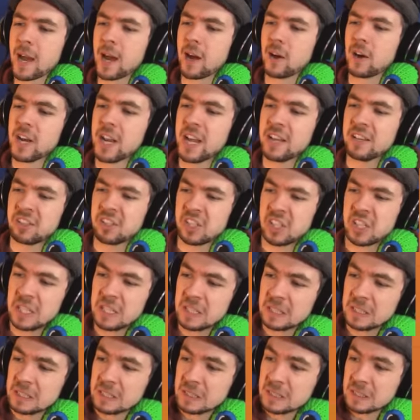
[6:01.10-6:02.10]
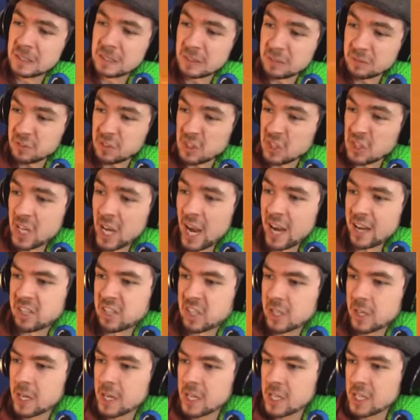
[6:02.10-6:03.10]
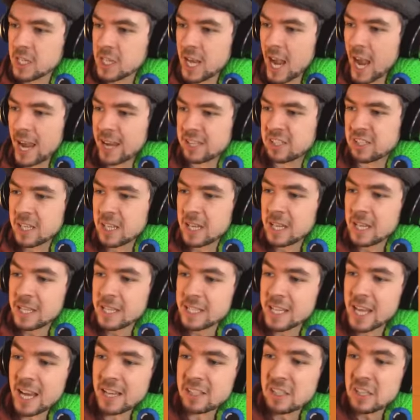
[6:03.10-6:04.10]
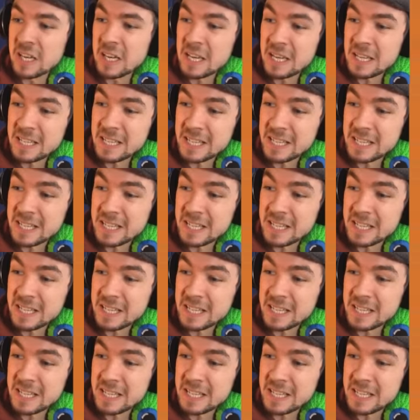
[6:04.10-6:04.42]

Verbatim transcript: There it is. Yes! Yes! Yes!